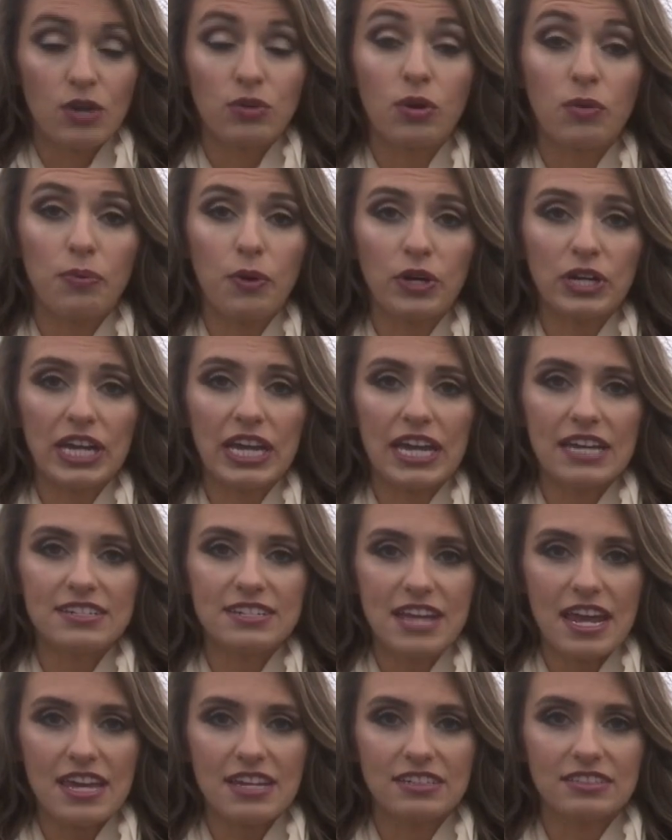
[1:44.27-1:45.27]
Reporting
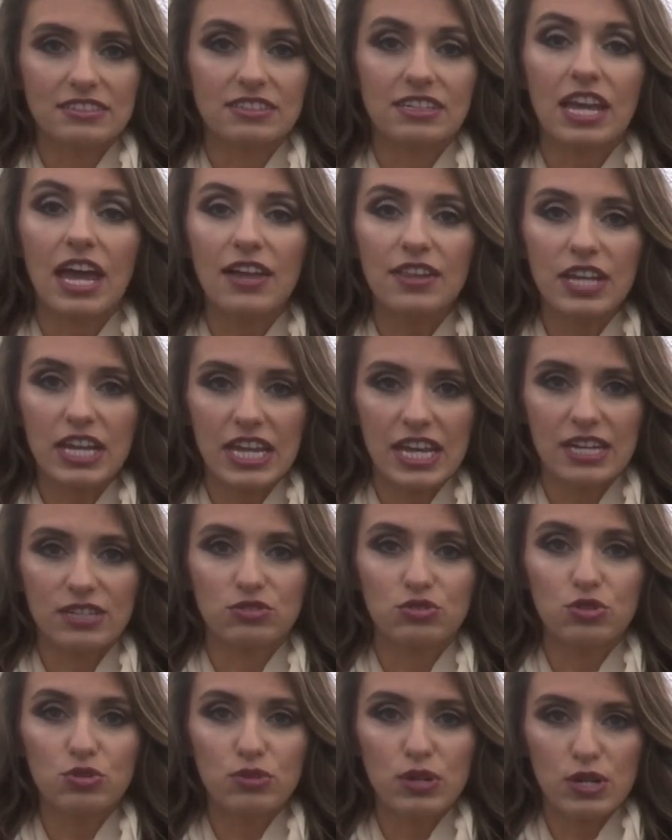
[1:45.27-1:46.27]
in Dayton, Kelly
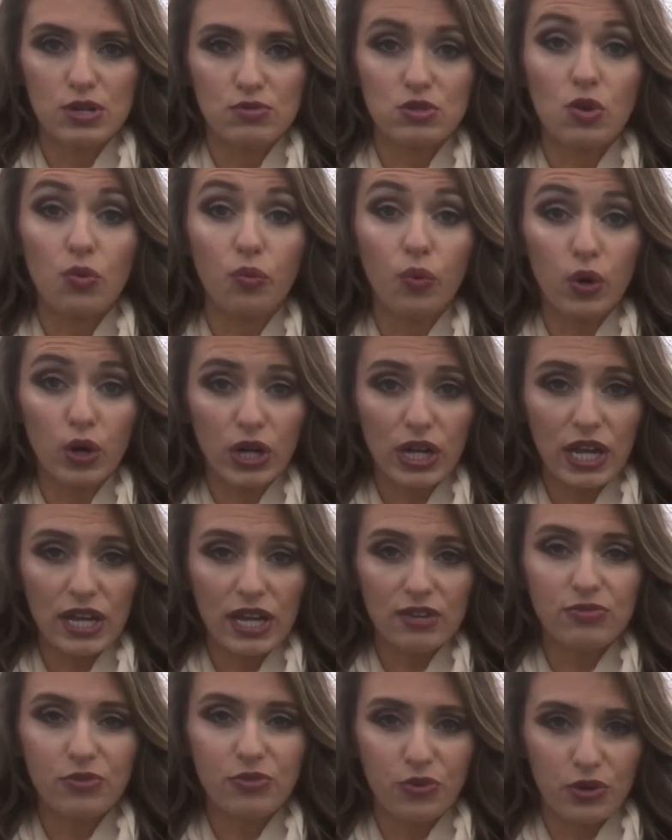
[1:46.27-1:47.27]
King, 2 News,
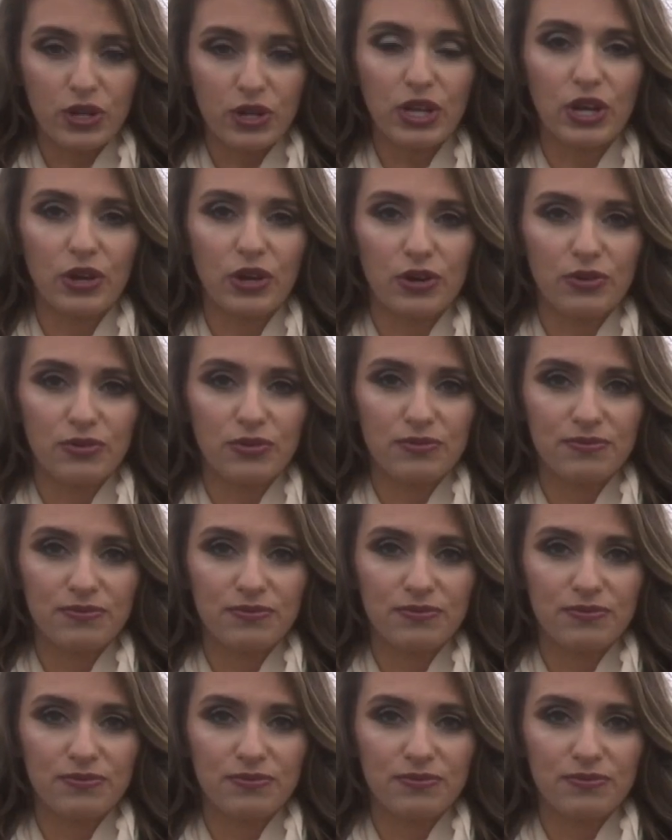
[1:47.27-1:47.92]
working for you.